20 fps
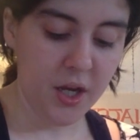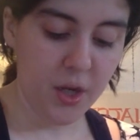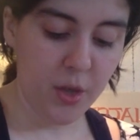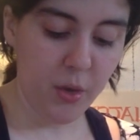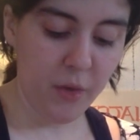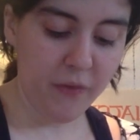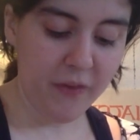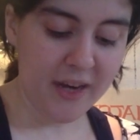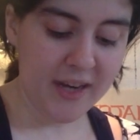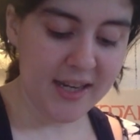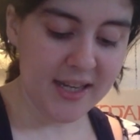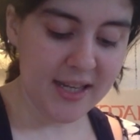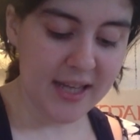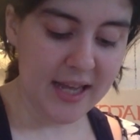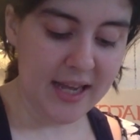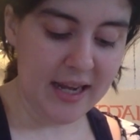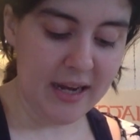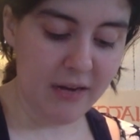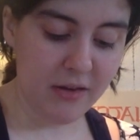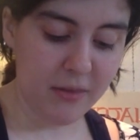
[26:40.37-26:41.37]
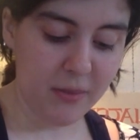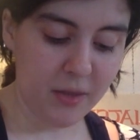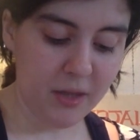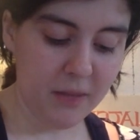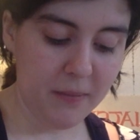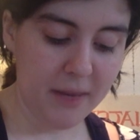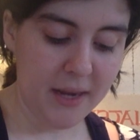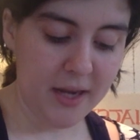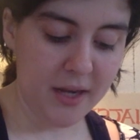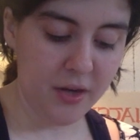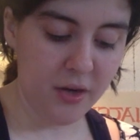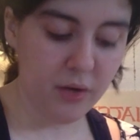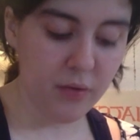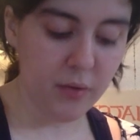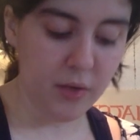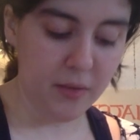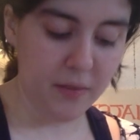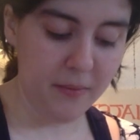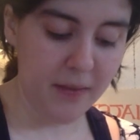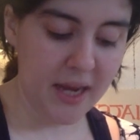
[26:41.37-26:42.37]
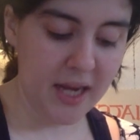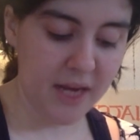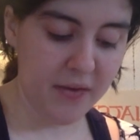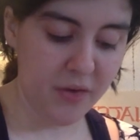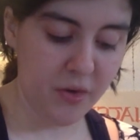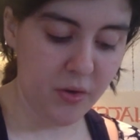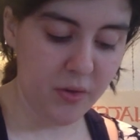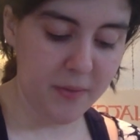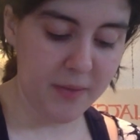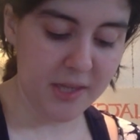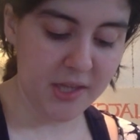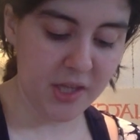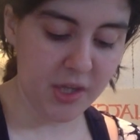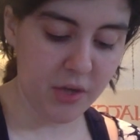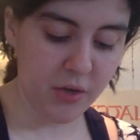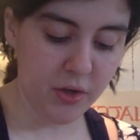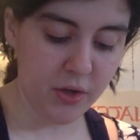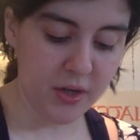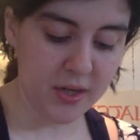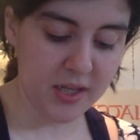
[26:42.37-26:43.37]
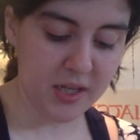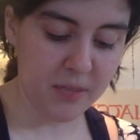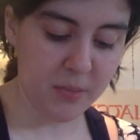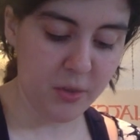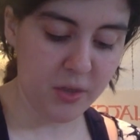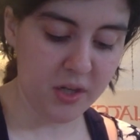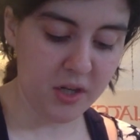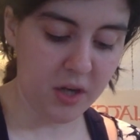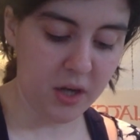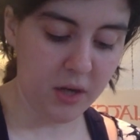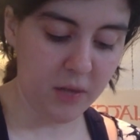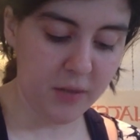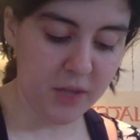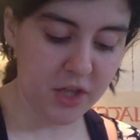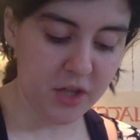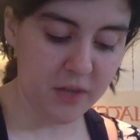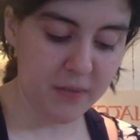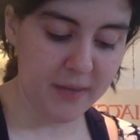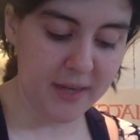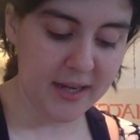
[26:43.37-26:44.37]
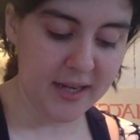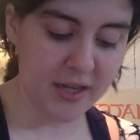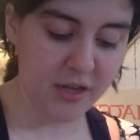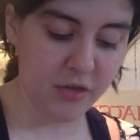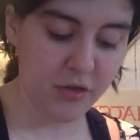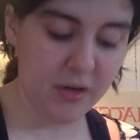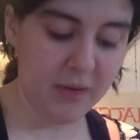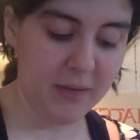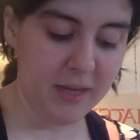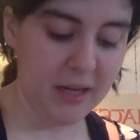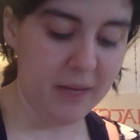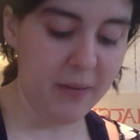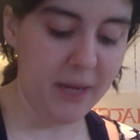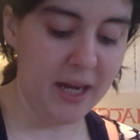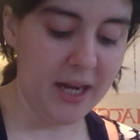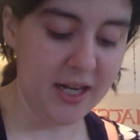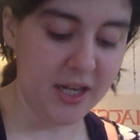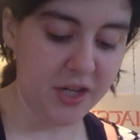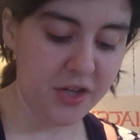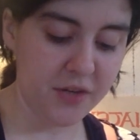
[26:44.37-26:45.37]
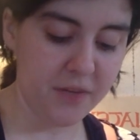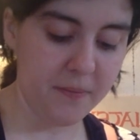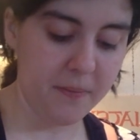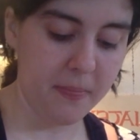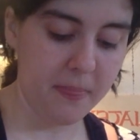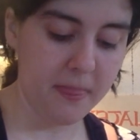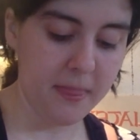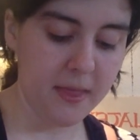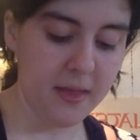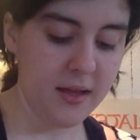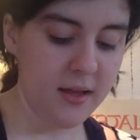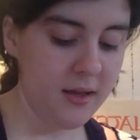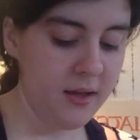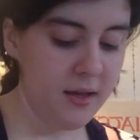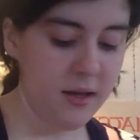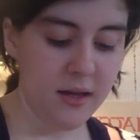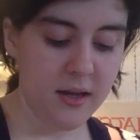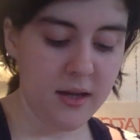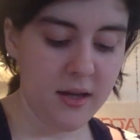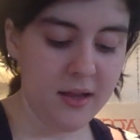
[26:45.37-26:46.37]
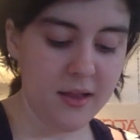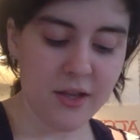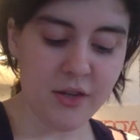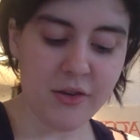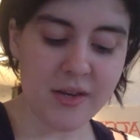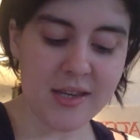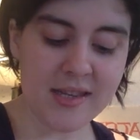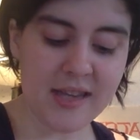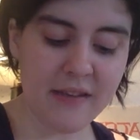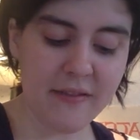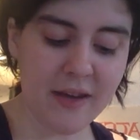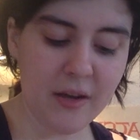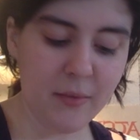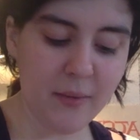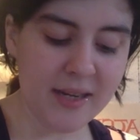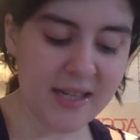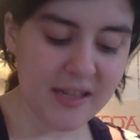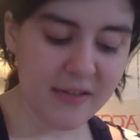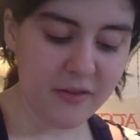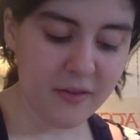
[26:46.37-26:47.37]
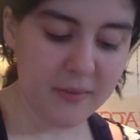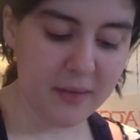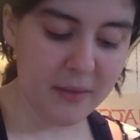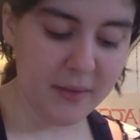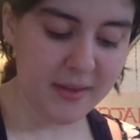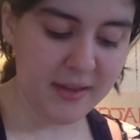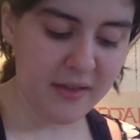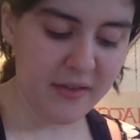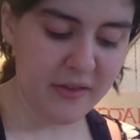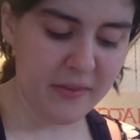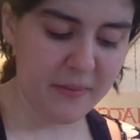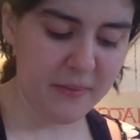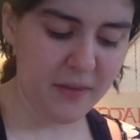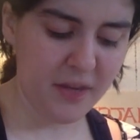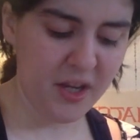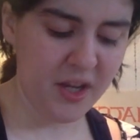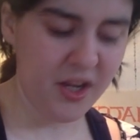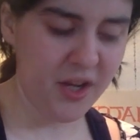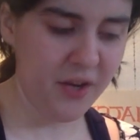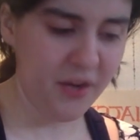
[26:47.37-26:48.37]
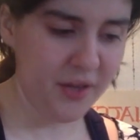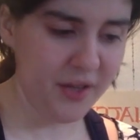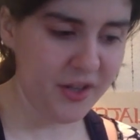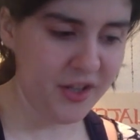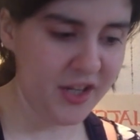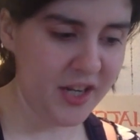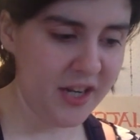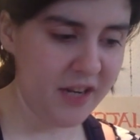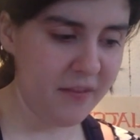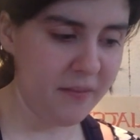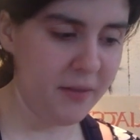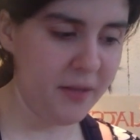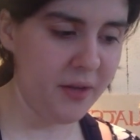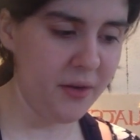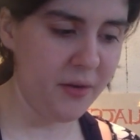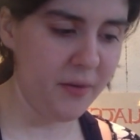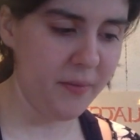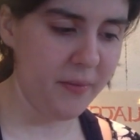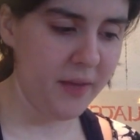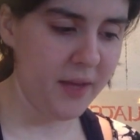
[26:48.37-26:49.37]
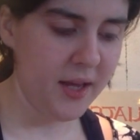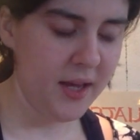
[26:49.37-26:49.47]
You will find it laid out upon the bed in your room, and if you would be so good as to put it on, we should be extremely obliged. The dress I found waiting for me was of a peculiar shade of blue.